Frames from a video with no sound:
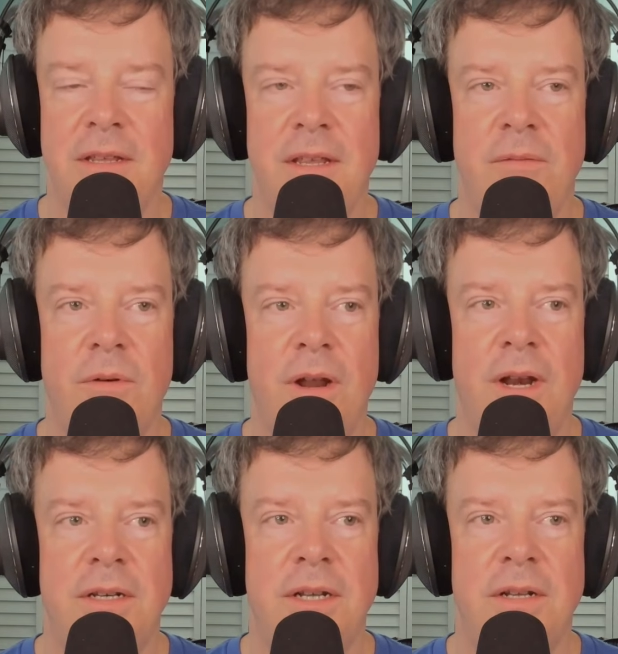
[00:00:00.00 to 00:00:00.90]
He
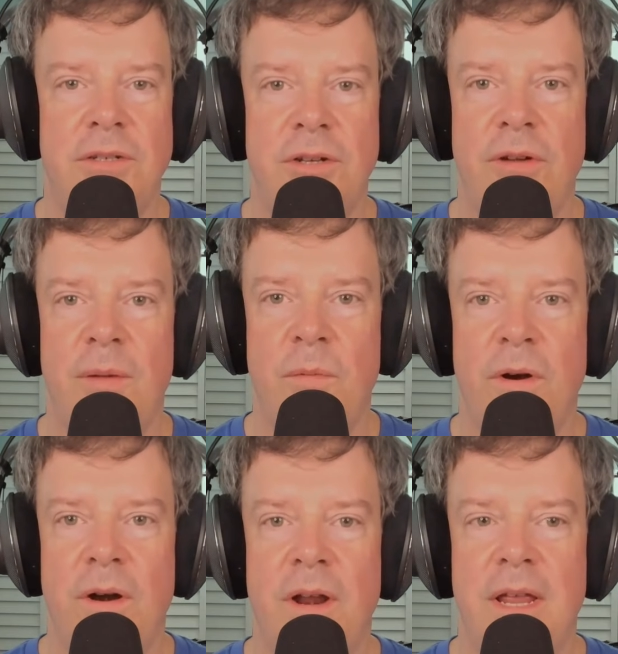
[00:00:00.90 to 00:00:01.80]
wanted to create
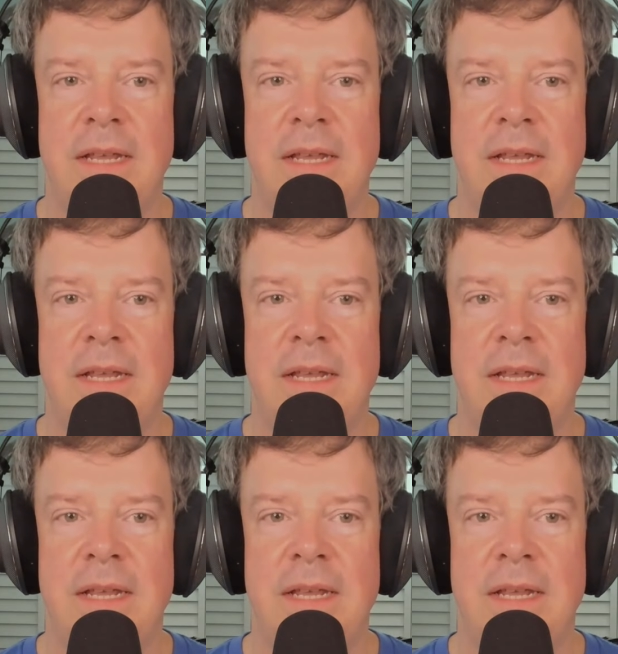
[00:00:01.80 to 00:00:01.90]
more